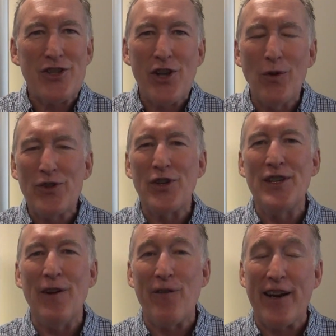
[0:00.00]
so
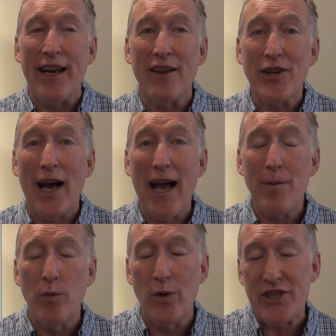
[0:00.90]
significant a
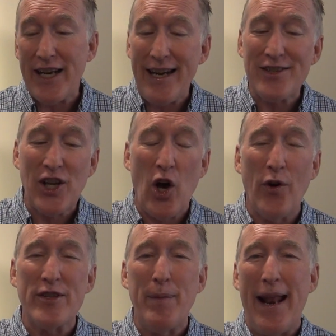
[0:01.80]
time in which
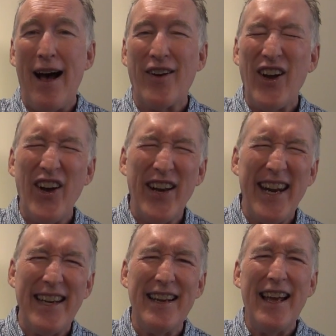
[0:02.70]
Esau has been out
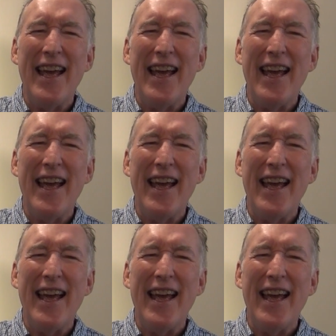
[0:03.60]
hunting.